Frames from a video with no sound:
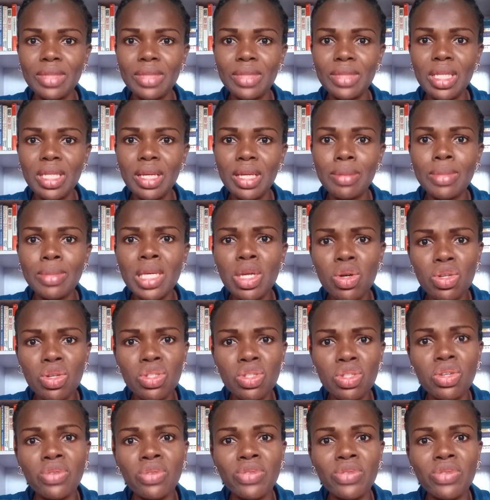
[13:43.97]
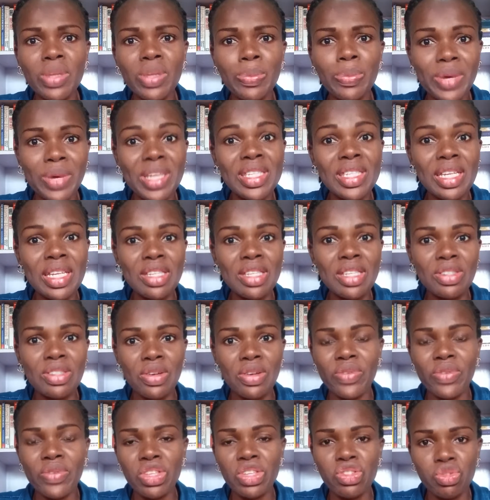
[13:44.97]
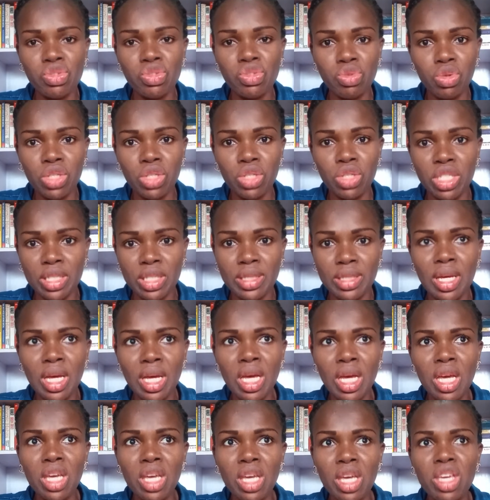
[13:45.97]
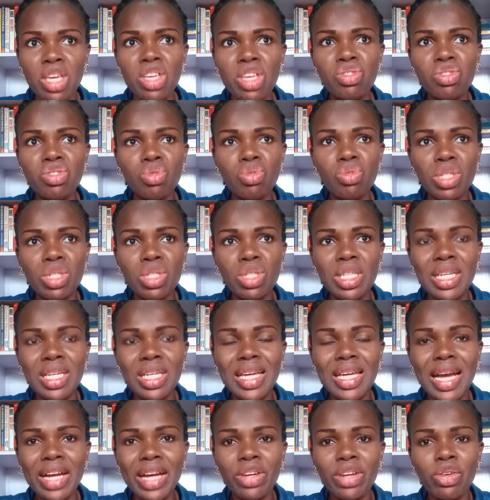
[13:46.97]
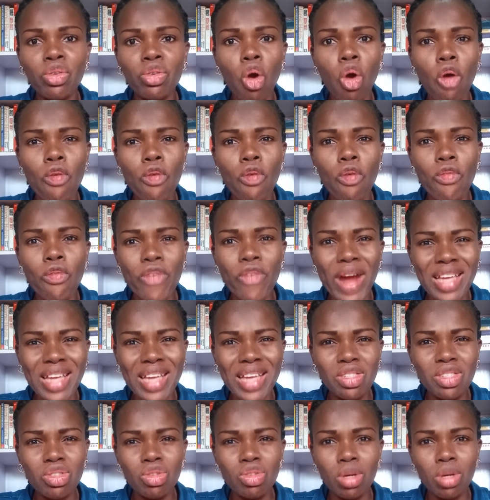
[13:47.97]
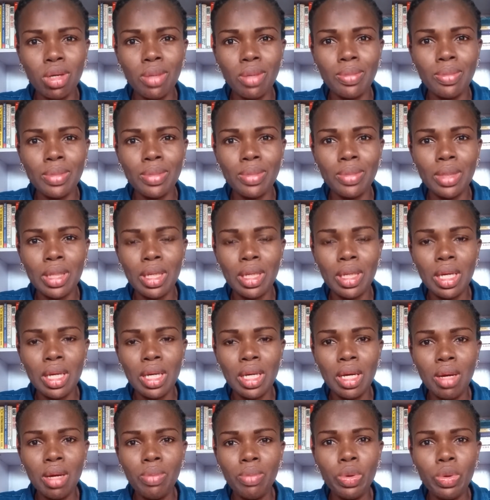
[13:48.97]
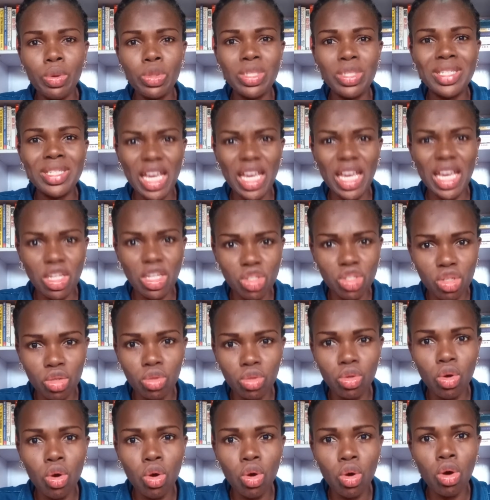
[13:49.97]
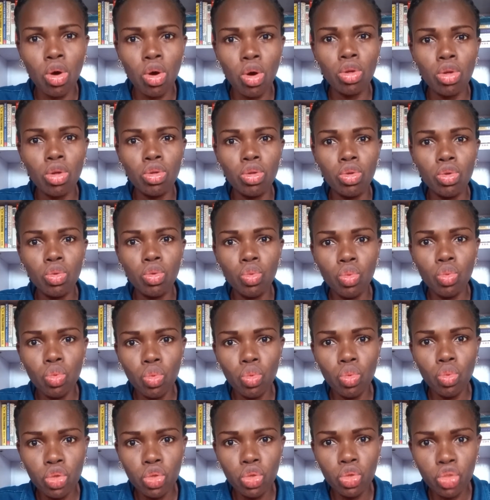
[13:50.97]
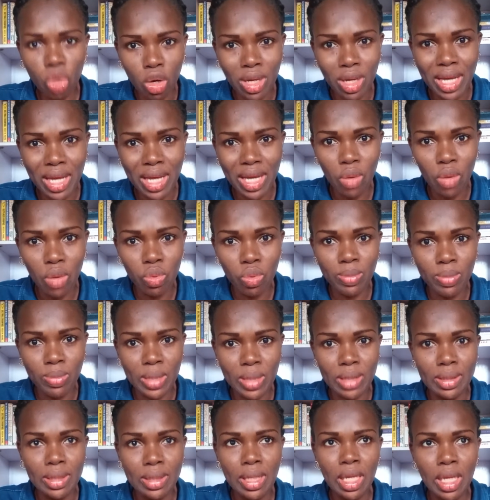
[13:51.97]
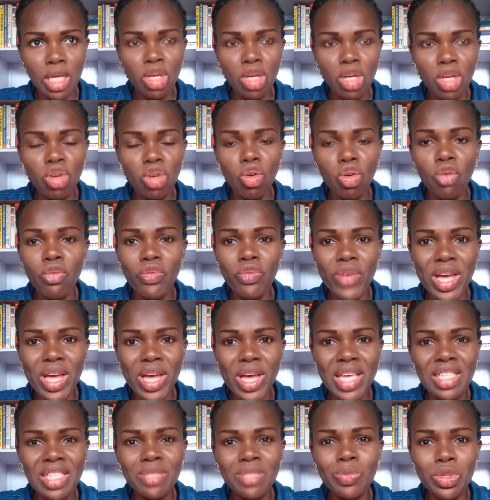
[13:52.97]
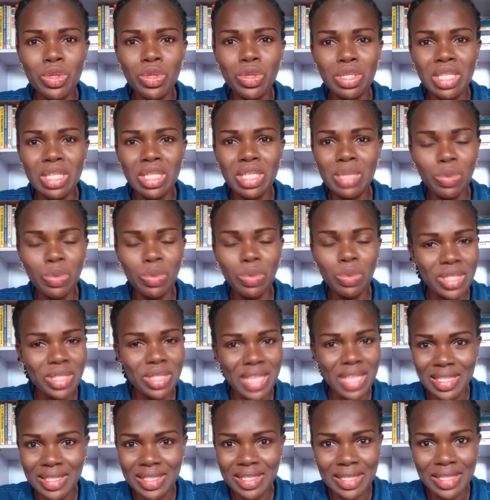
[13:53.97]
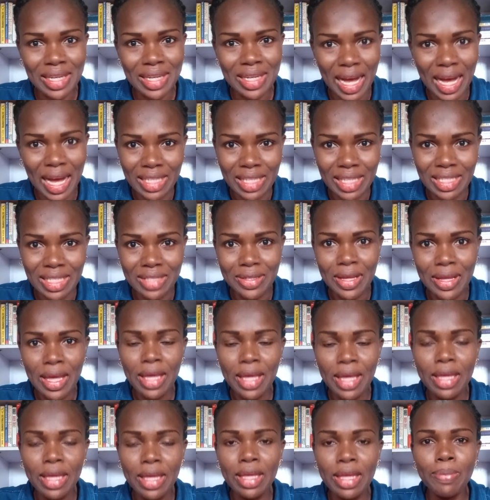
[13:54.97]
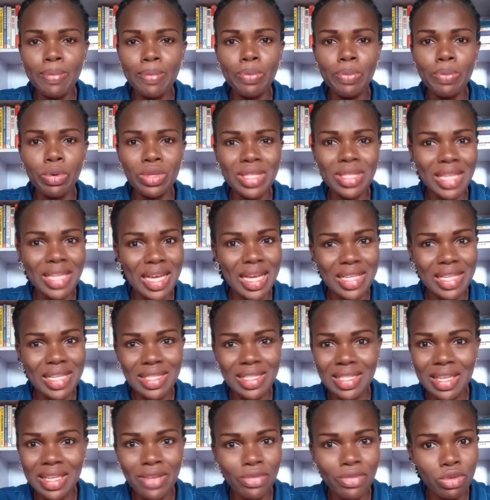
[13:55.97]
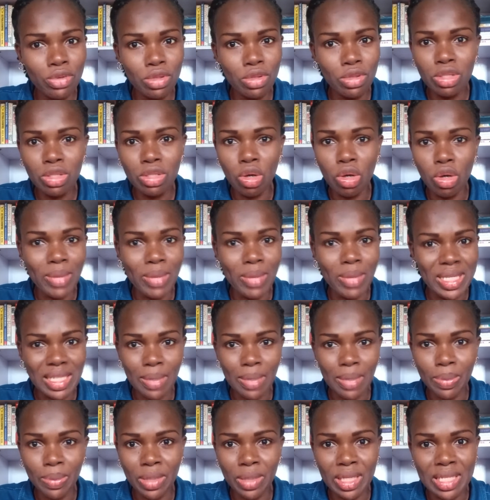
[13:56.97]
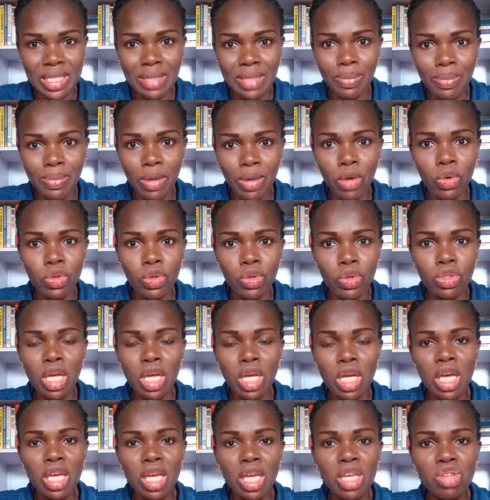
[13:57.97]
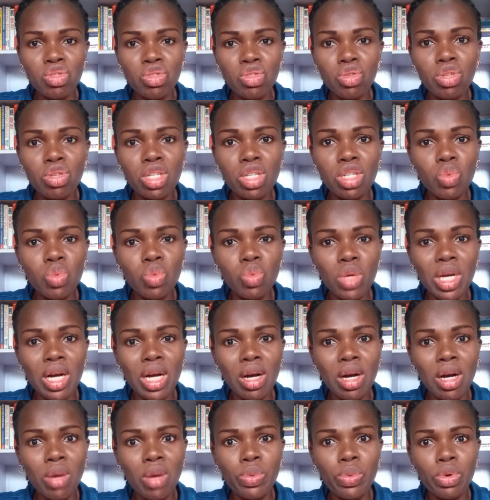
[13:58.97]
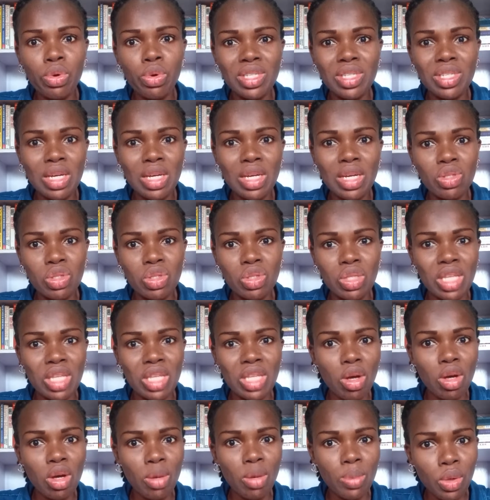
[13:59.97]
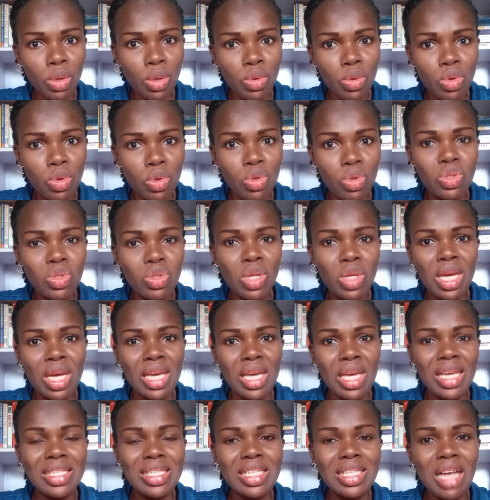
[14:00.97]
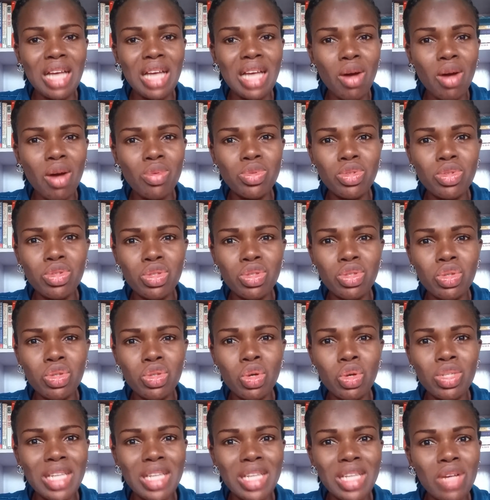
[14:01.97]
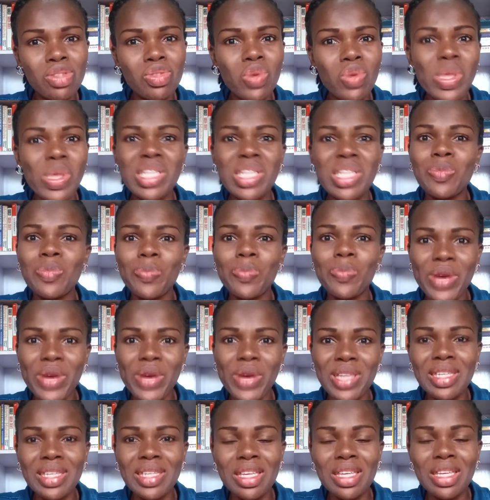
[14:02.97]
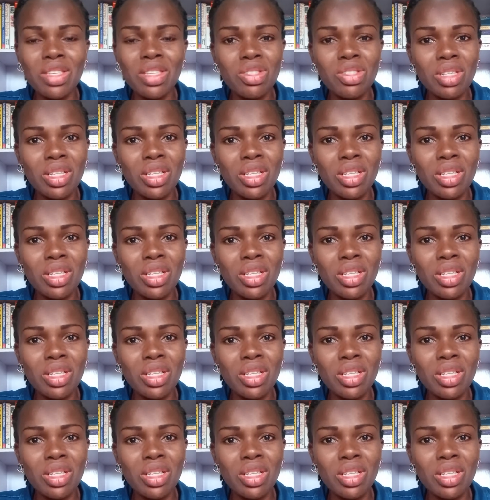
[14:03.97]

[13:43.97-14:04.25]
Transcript: because of the presence of estrogen. Estrogen kind of confers some protection on younger women. It confers both, it protects the heart, it protects even your metabolism, because estrogen will help your cells to take up glucose, it helps your cells to express insulin